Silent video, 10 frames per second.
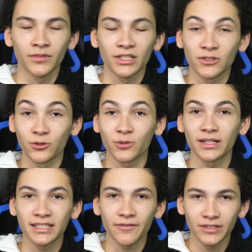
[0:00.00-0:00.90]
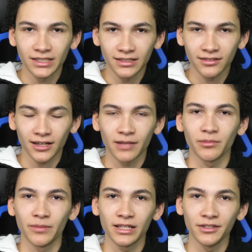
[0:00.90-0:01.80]
So in 2017, I had
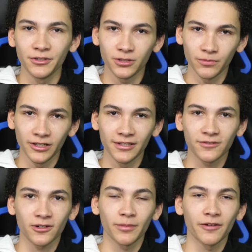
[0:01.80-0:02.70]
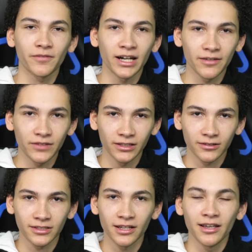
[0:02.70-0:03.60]
been making YouTube videos for about 5
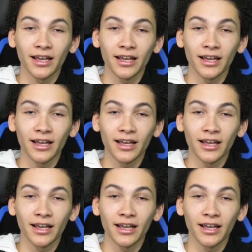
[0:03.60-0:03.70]
years